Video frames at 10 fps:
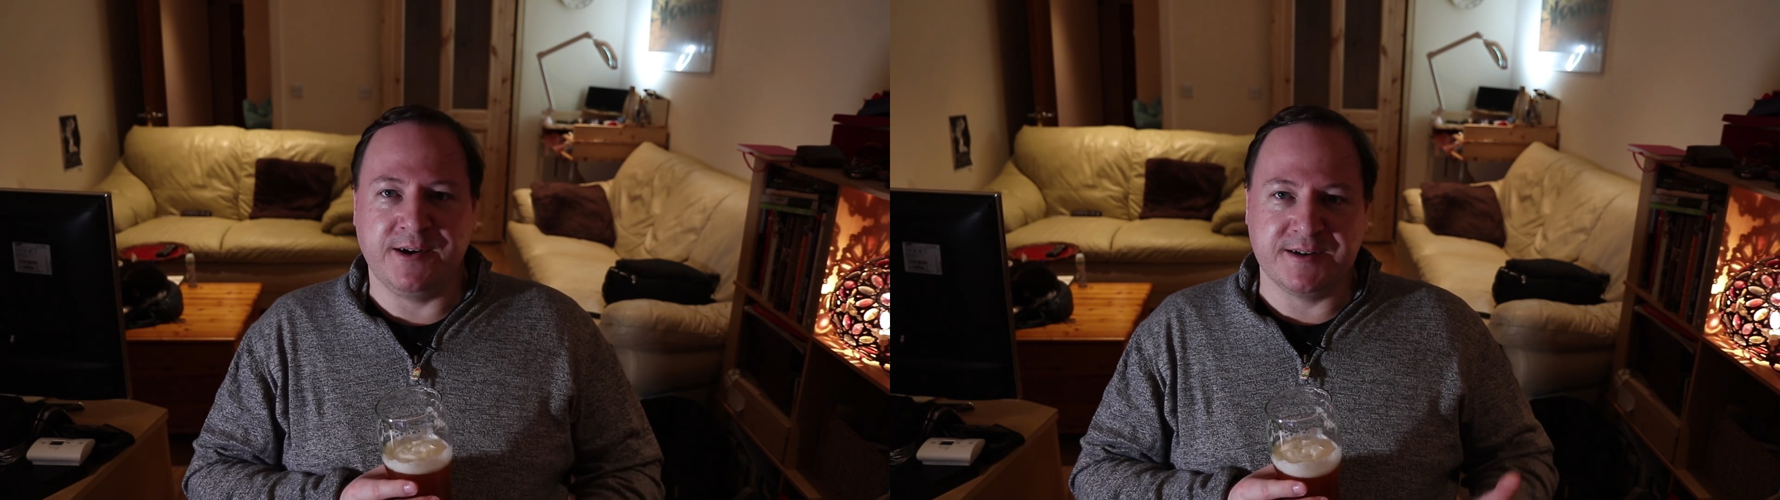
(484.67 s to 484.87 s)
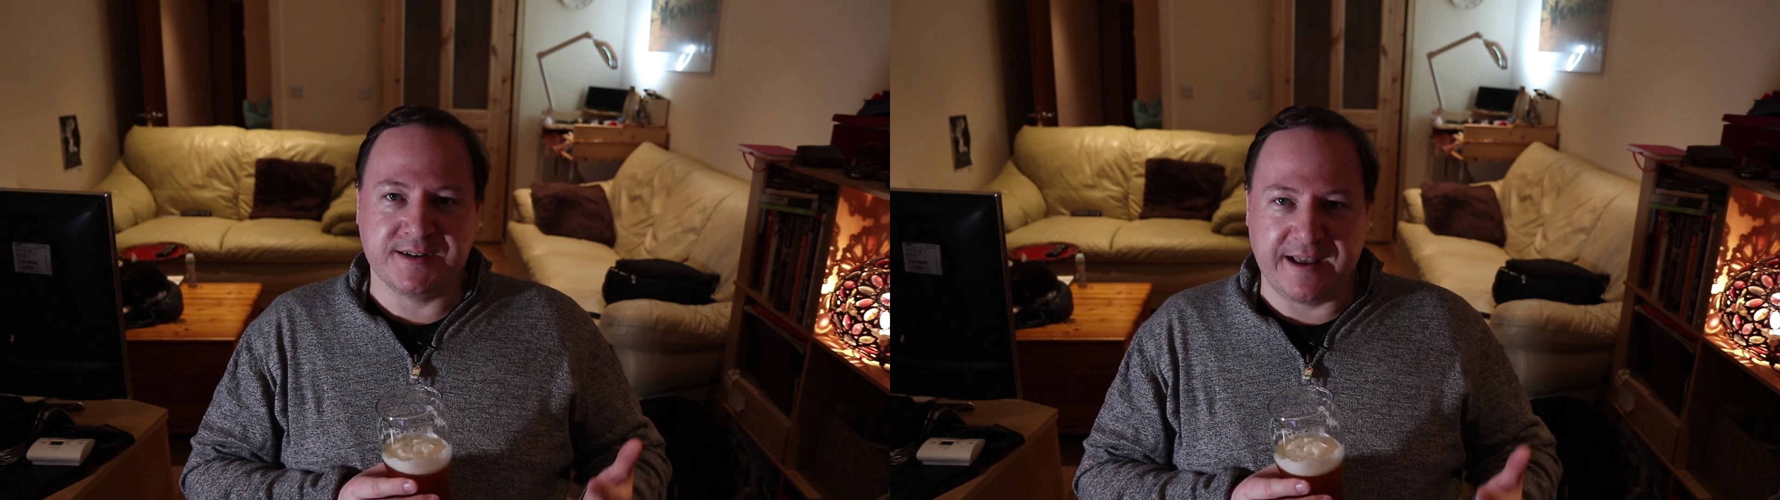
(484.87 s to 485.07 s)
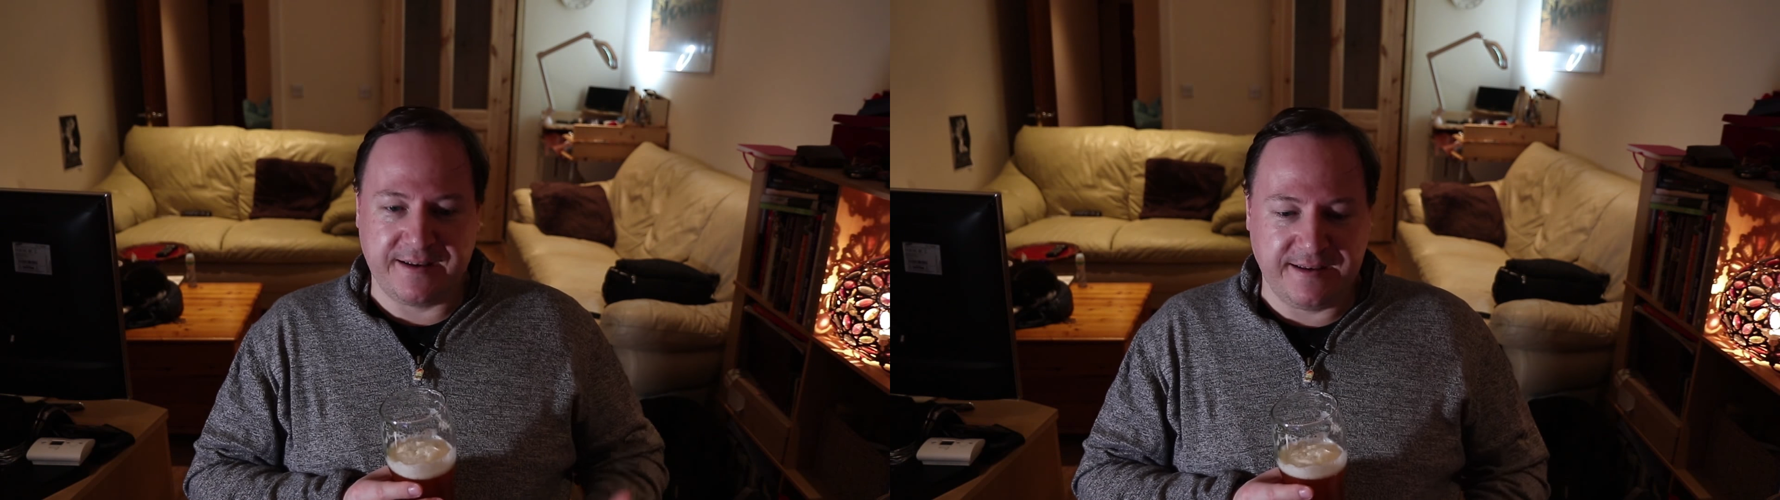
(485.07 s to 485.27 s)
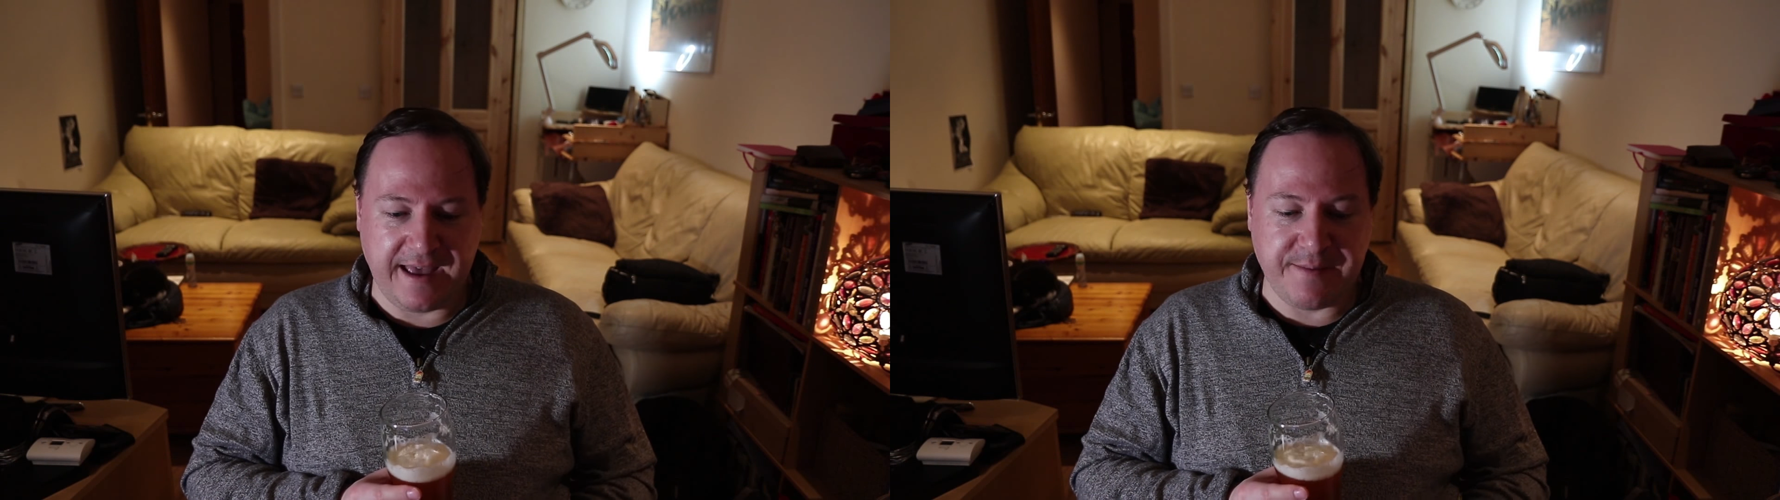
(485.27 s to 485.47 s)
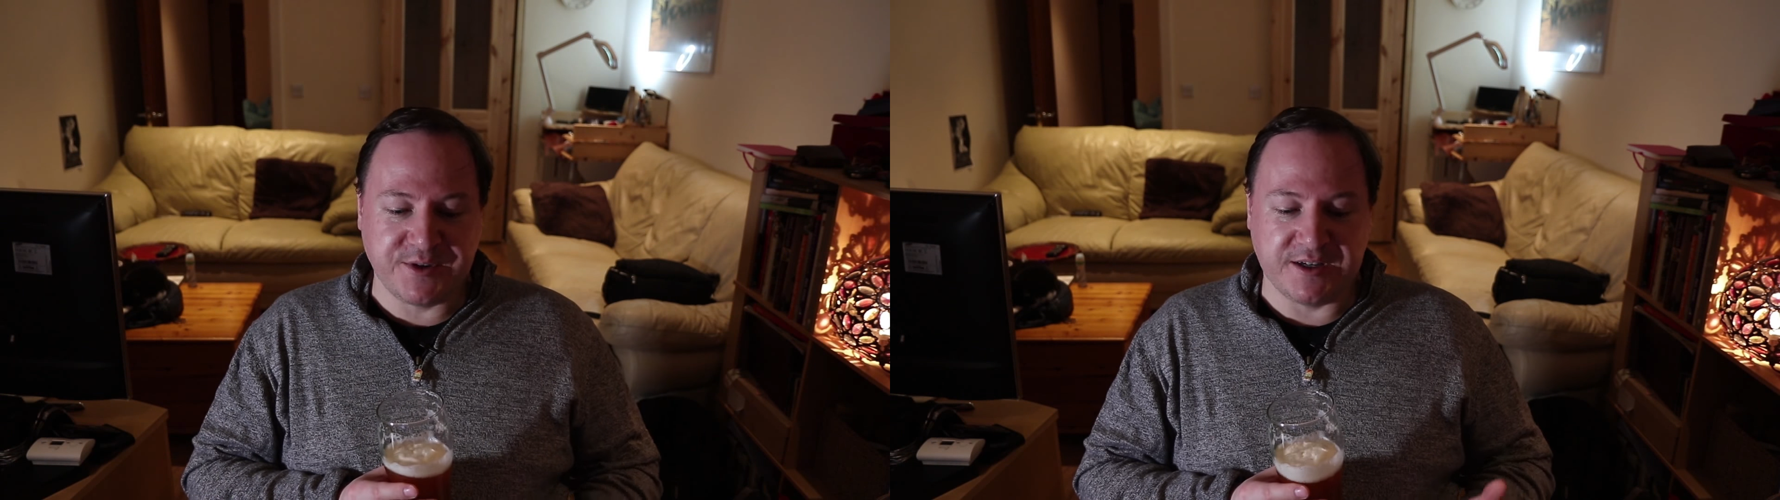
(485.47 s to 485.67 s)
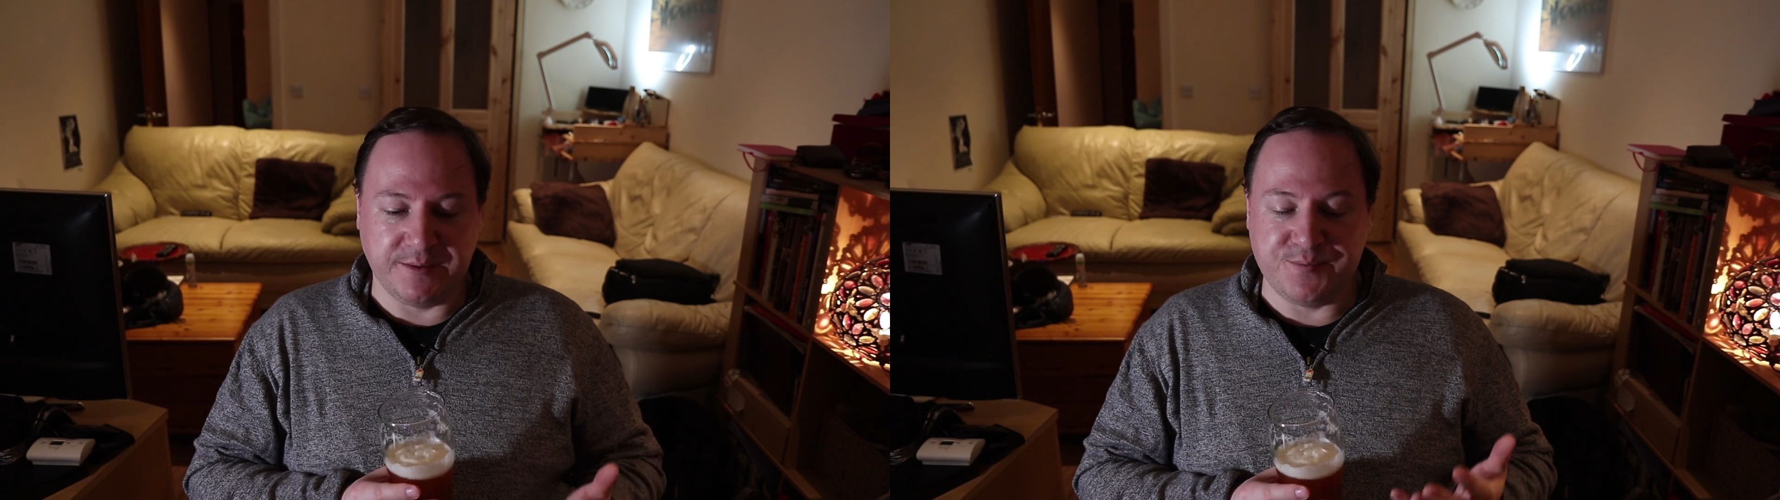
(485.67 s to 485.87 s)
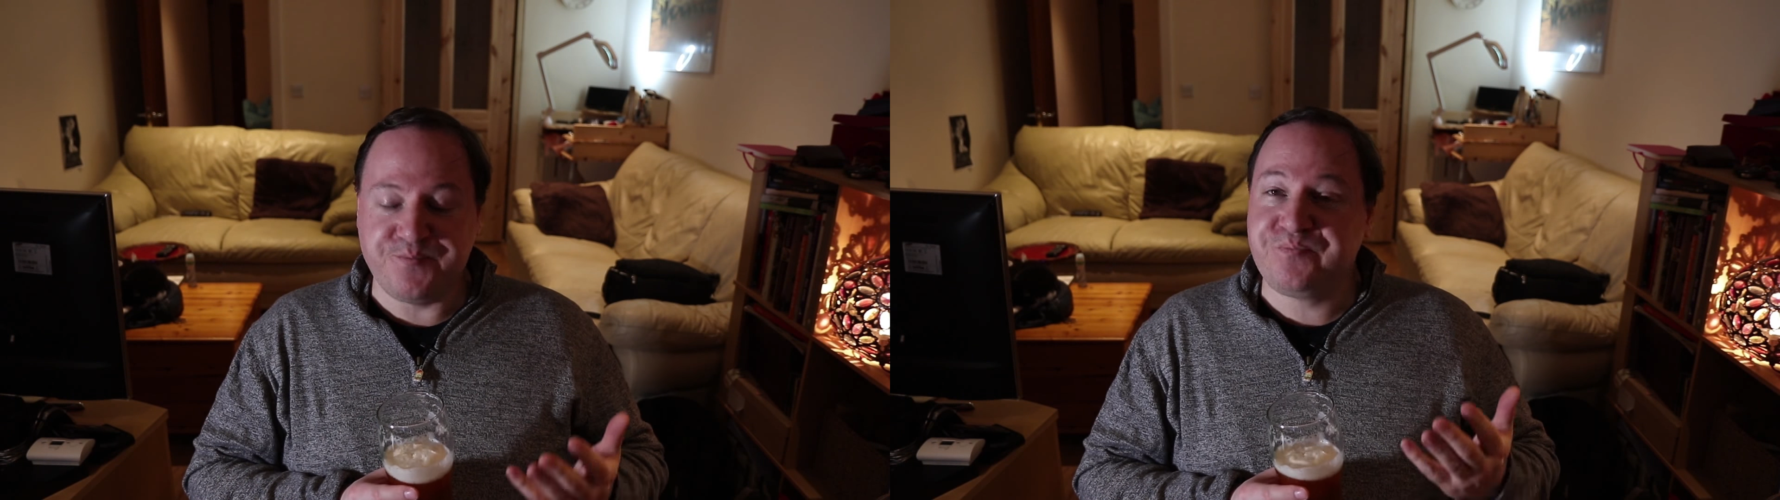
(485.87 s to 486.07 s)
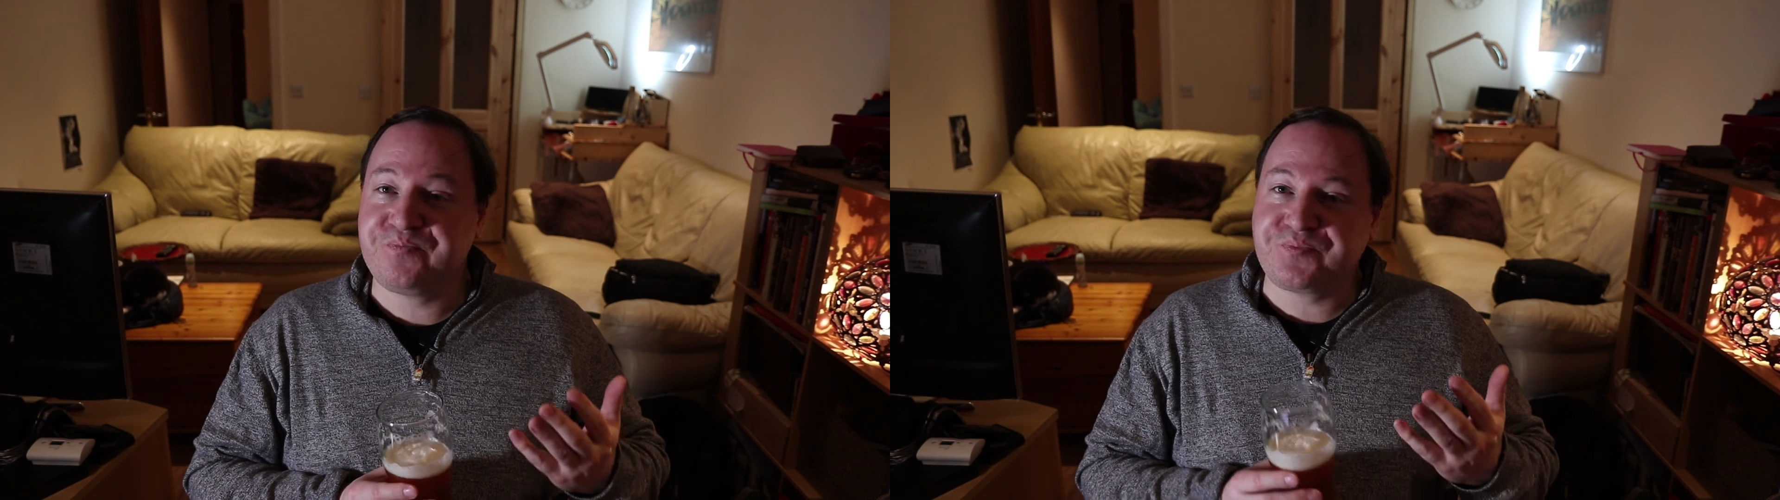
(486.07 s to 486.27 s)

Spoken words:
bloggers came to Dublin.